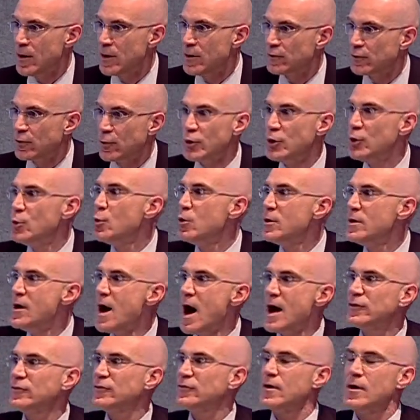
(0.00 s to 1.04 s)
So you would
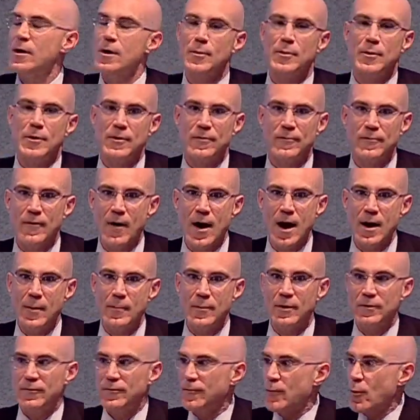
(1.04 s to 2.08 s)
not set up an
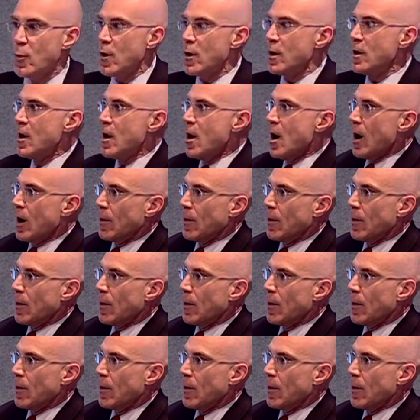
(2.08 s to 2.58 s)
environment for